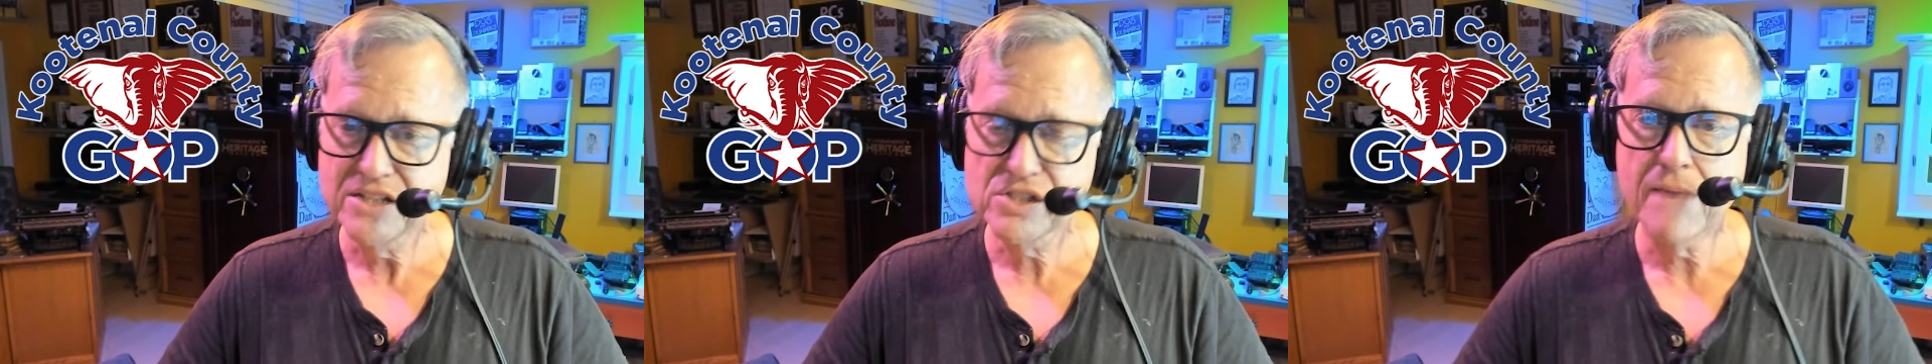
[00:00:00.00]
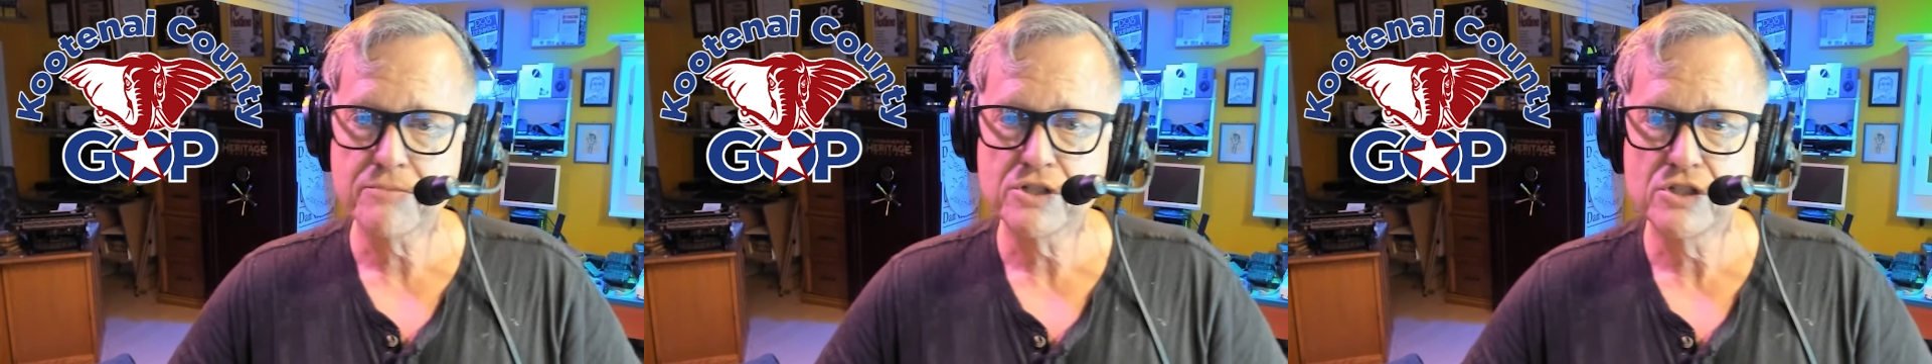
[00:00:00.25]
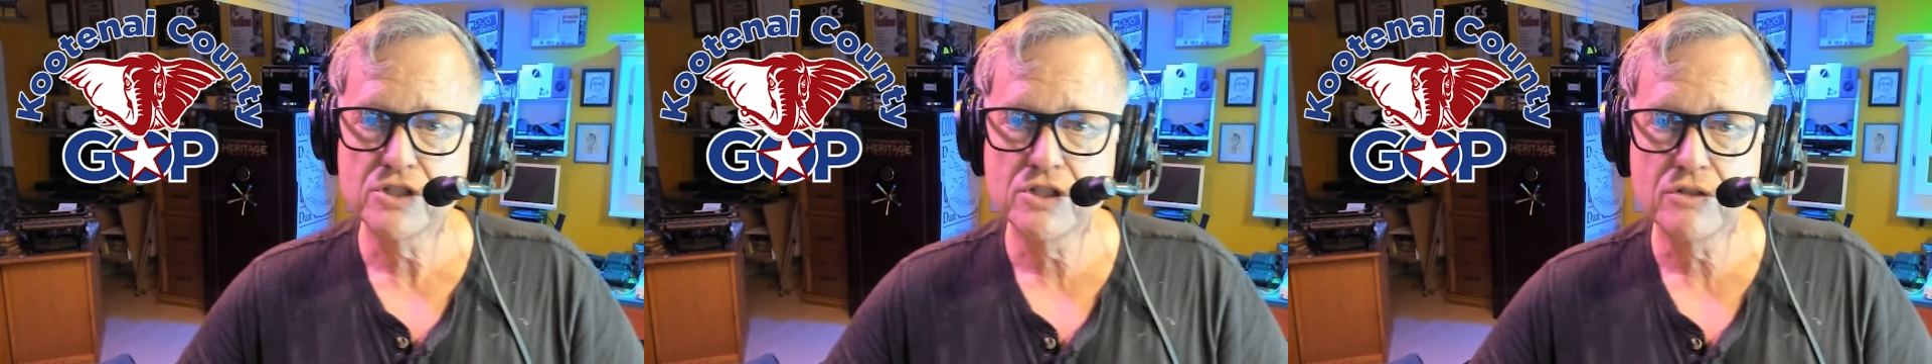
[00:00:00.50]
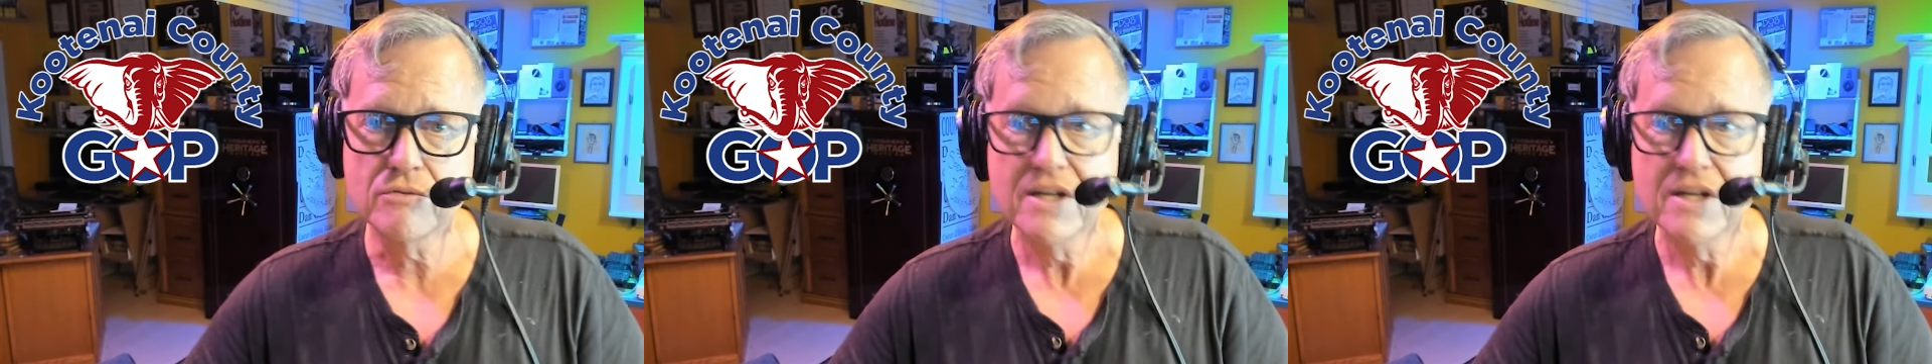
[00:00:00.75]
to option
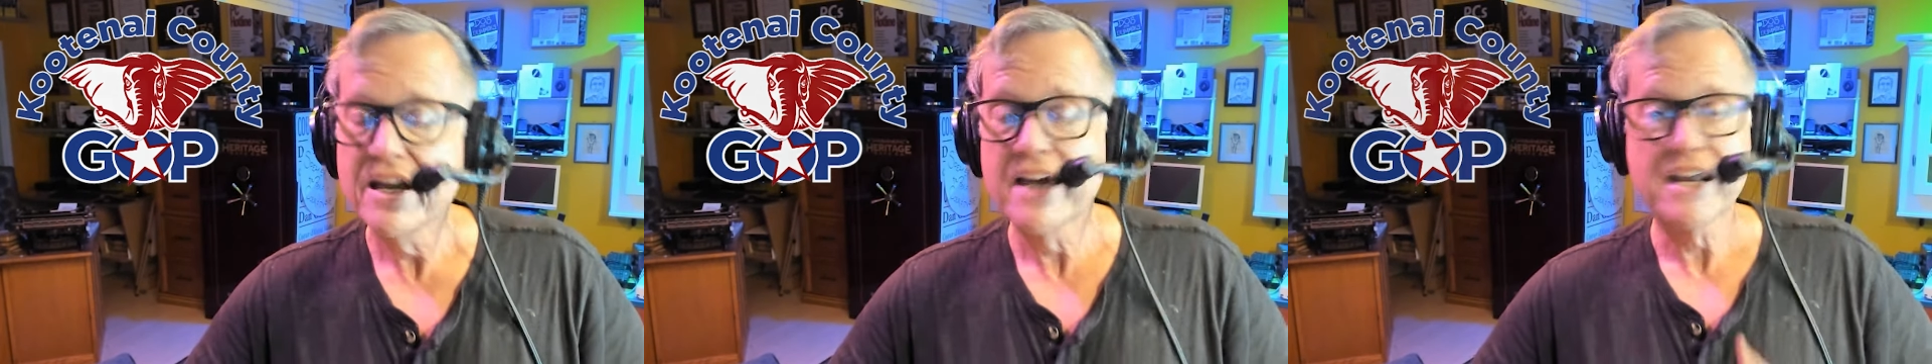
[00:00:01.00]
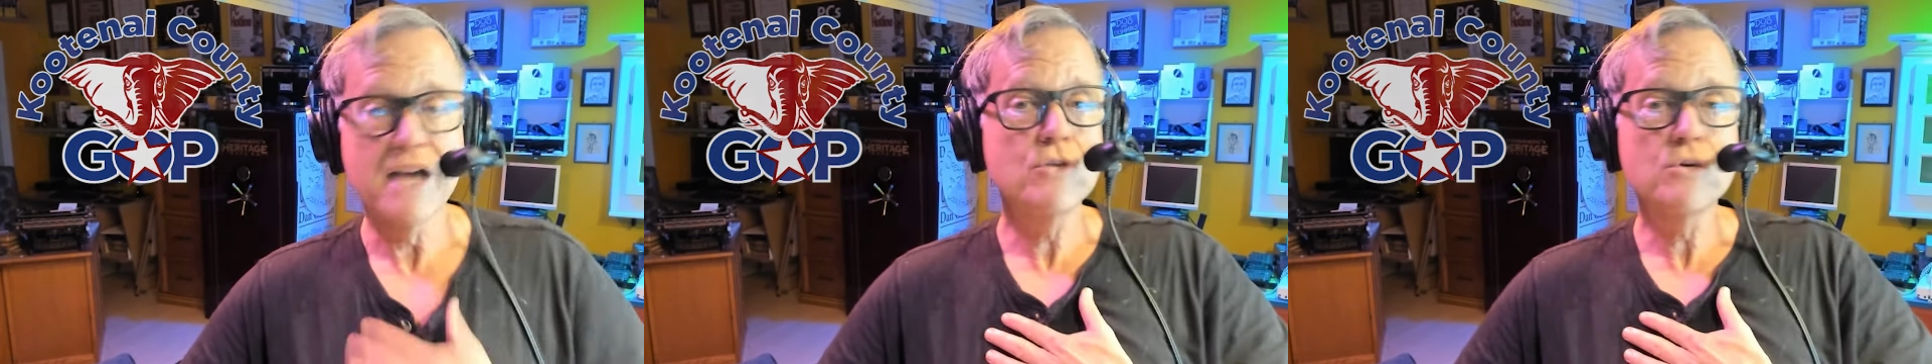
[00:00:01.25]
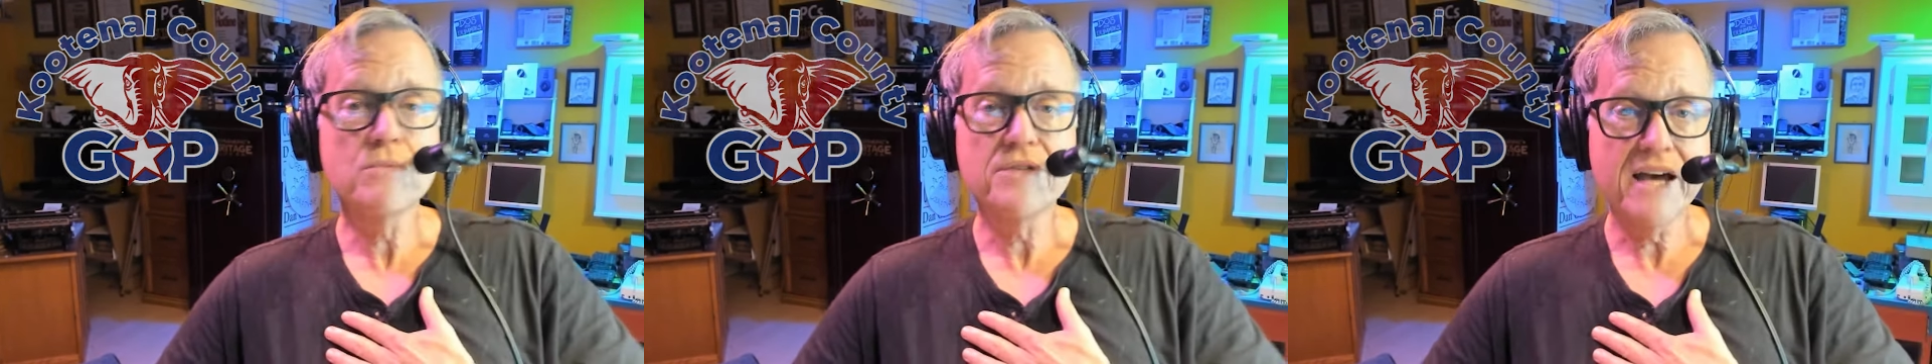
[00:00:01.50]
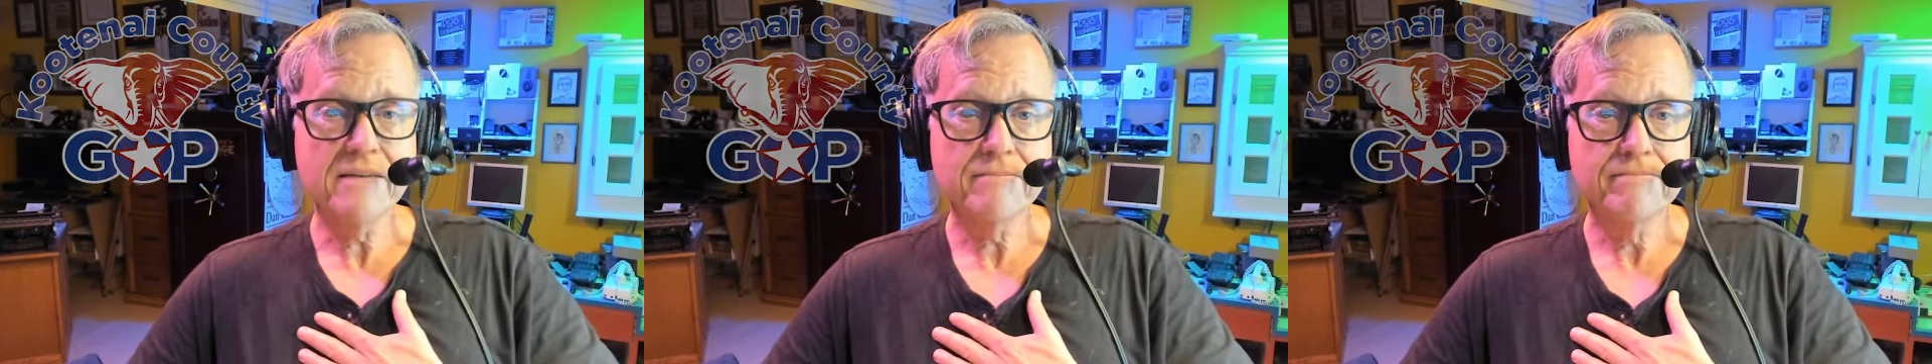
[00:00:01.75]
two. And I'm good with
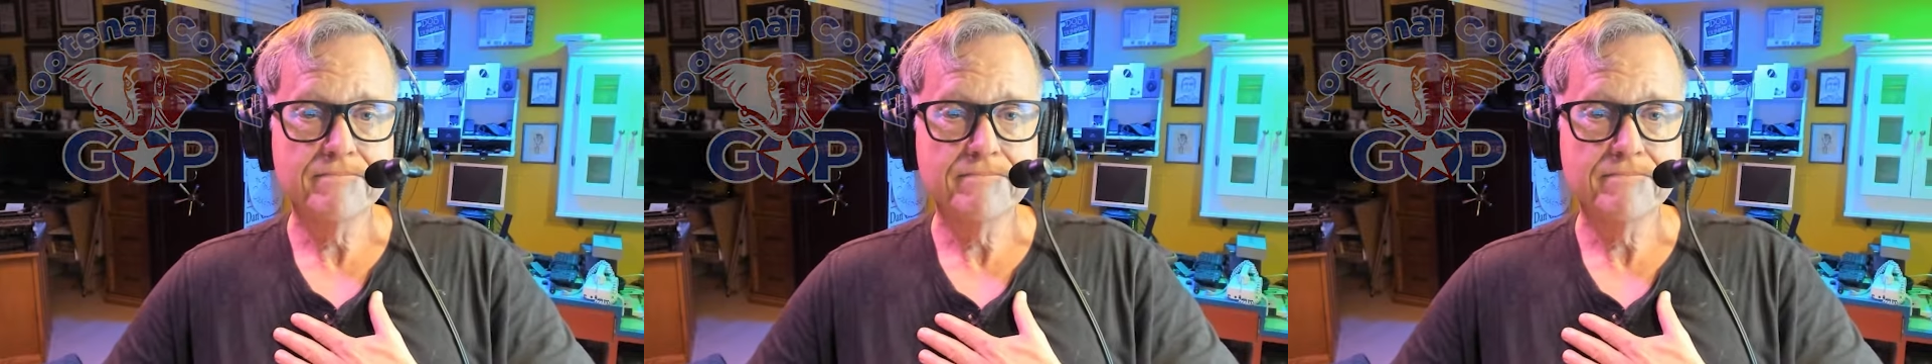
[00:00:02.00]
that.